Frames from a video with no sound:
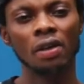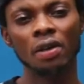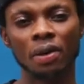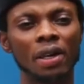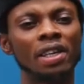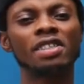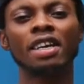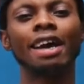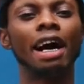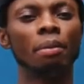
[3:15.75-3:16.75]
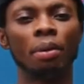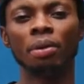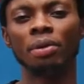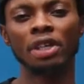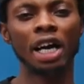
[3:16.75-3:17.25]
You know, anything, gamble.
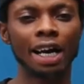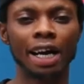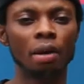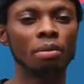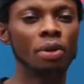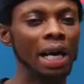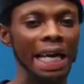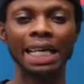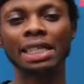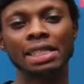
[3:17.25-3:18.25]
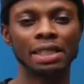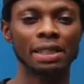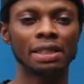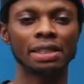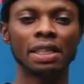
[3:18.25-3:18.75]
You can gamble anything
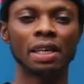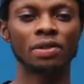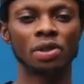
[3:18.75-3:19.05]
in this life.